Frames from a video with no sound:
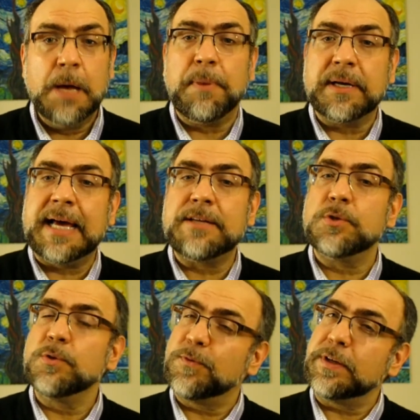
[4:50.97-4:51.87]
but I
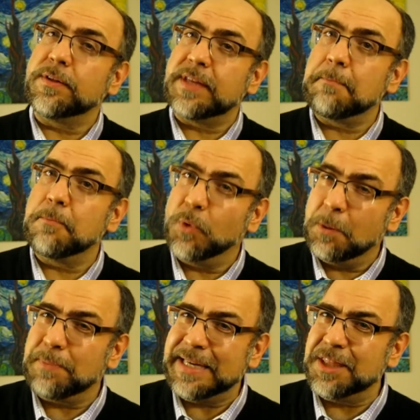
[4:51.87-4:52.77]
do feel they
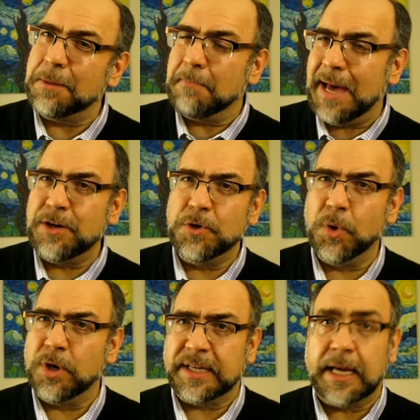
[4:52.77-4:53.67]
will be in the
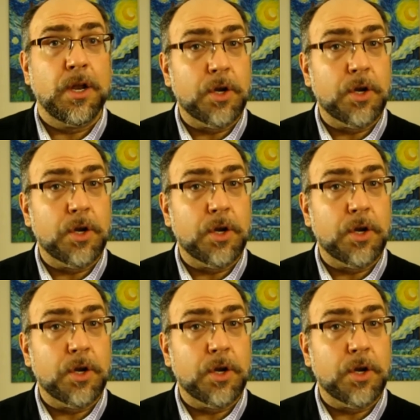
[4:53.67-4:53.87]
minority.